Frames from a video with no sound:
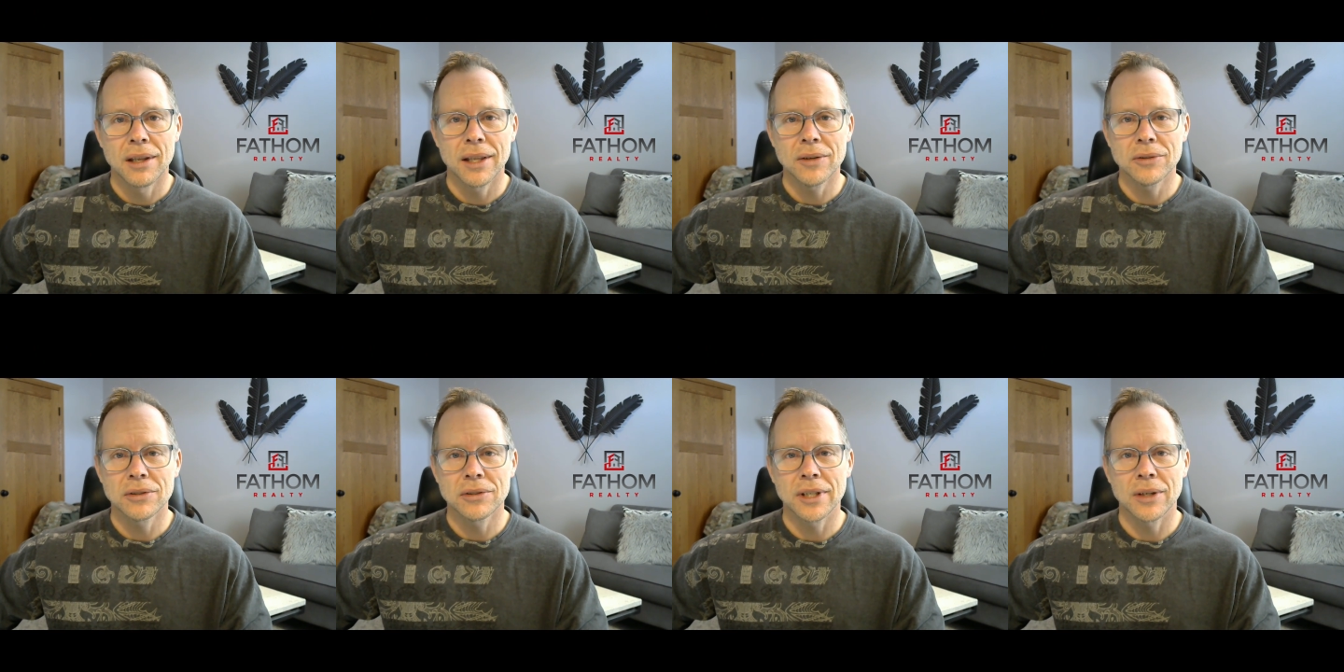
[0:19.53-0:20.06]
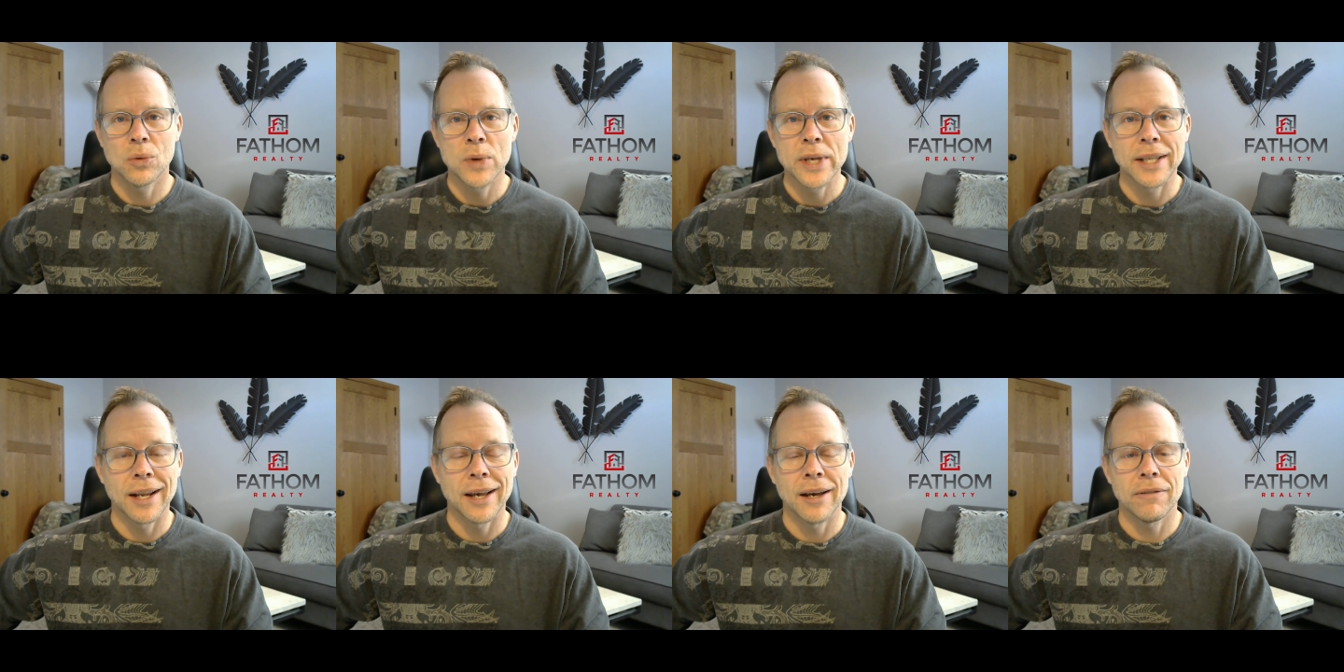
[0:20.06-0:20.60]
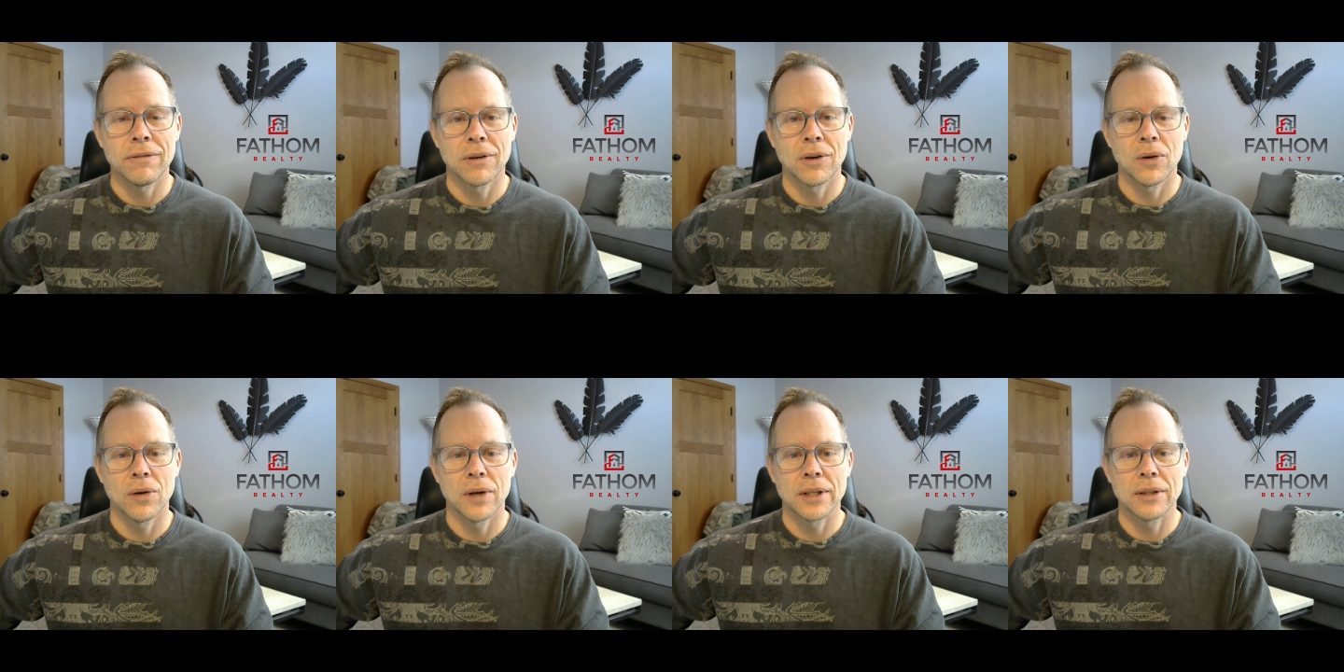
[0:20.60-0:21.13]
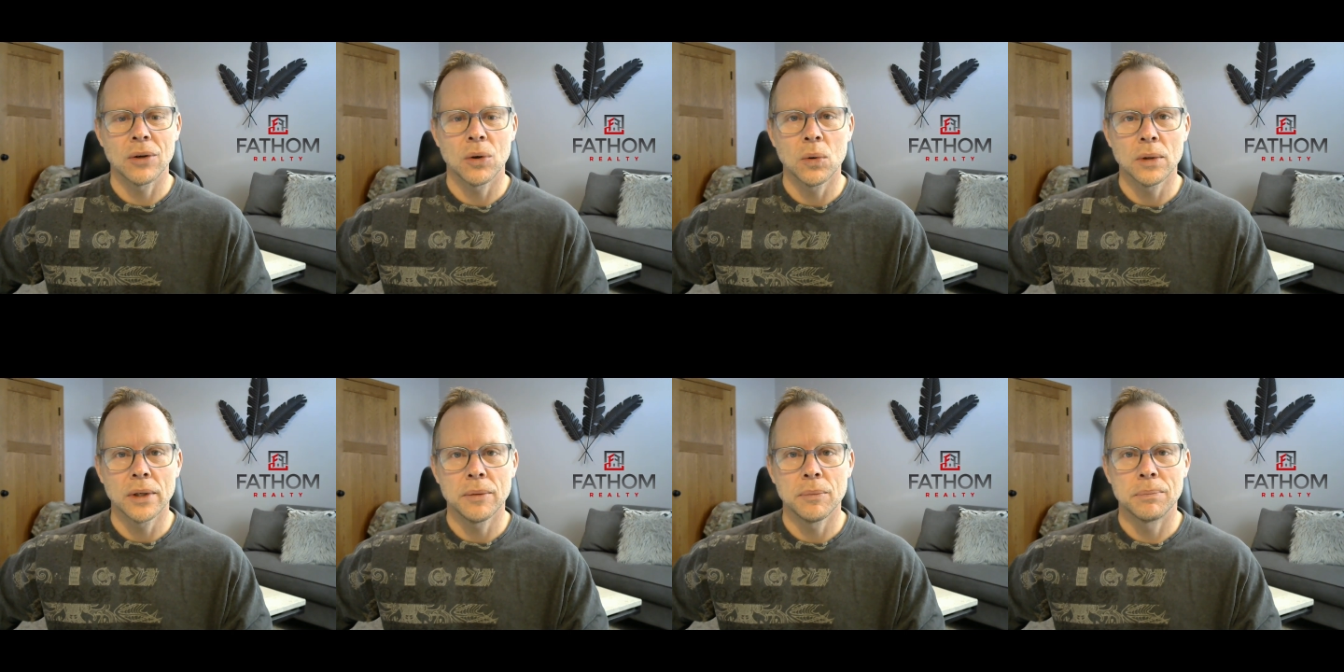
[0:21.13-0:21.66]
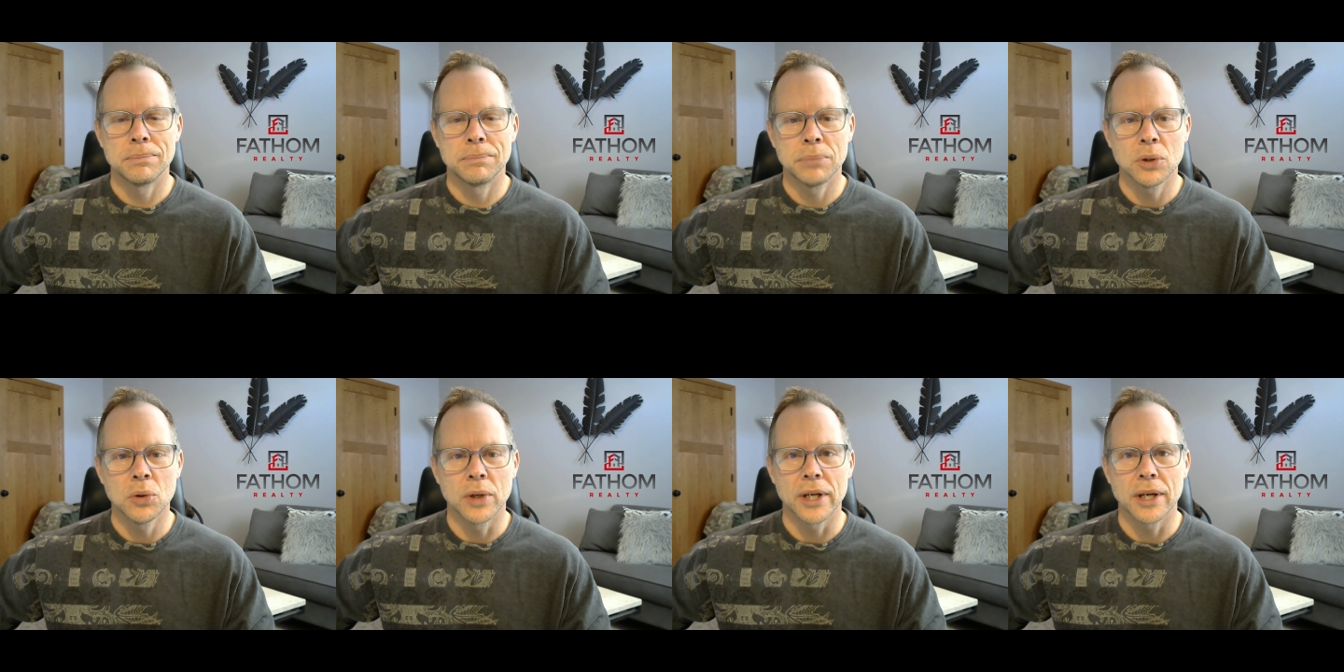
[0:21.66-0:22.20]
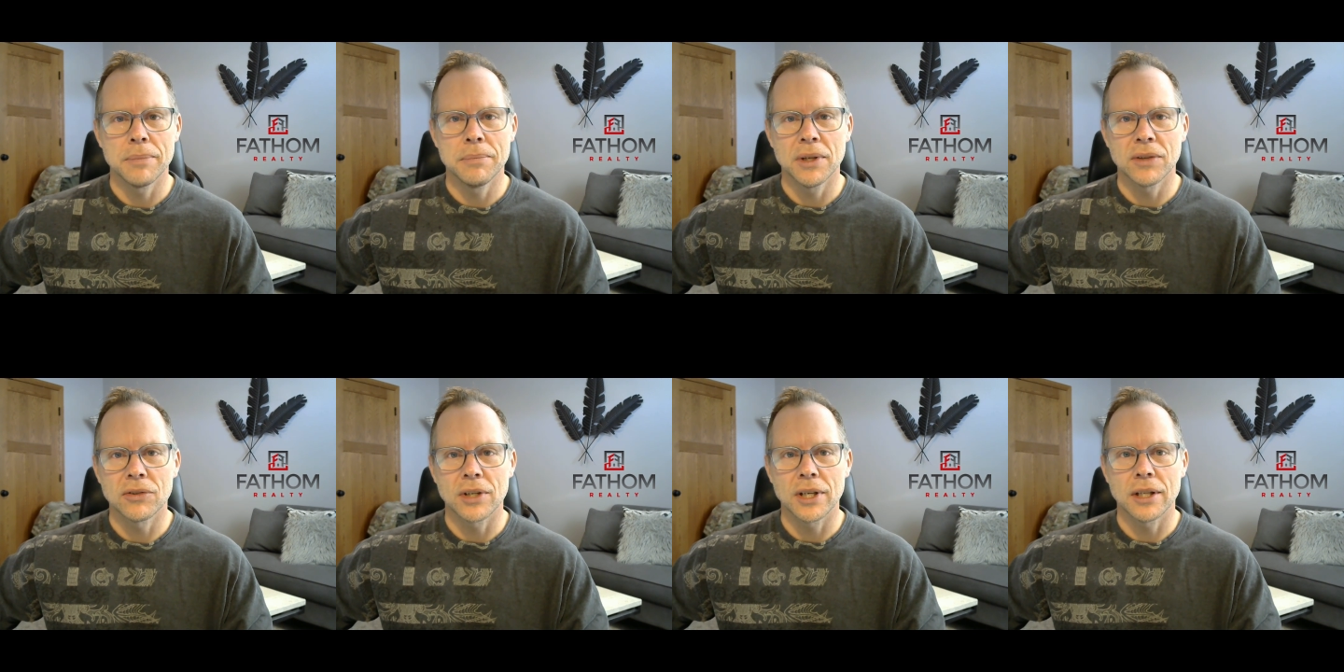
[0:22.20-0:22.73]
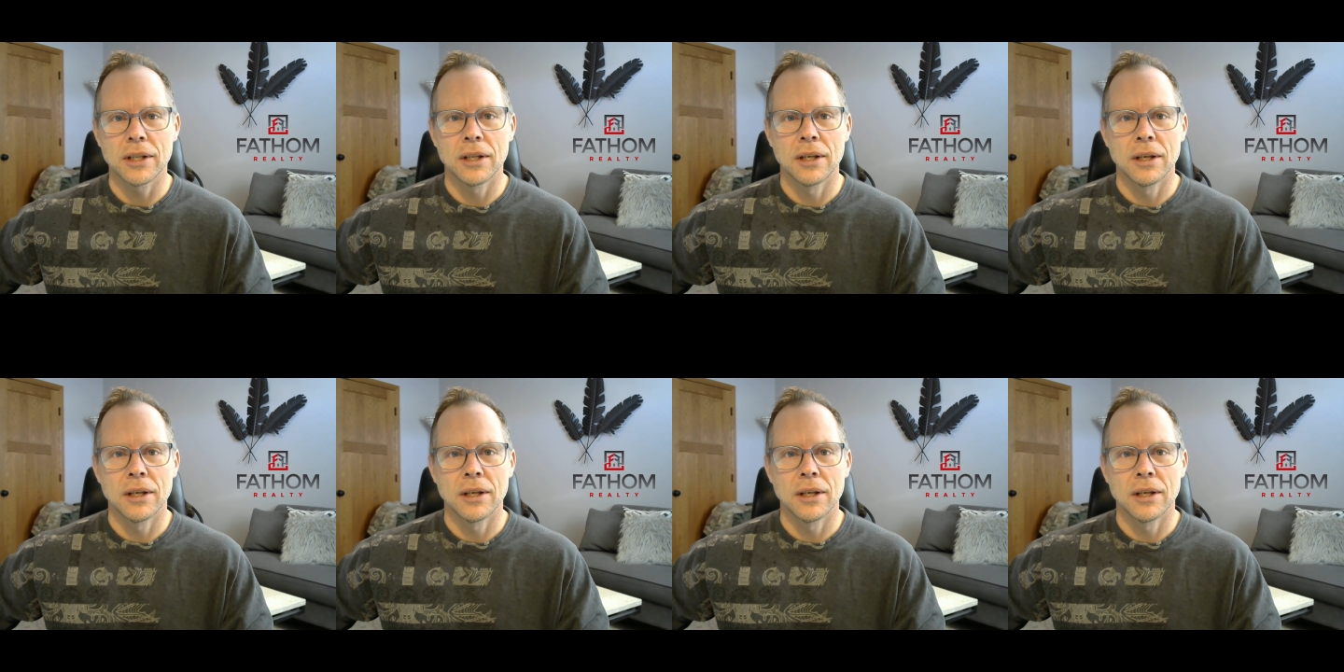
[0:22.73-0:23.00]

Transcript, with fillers: That was like a week and a half ago. I totally blew it. I missed it.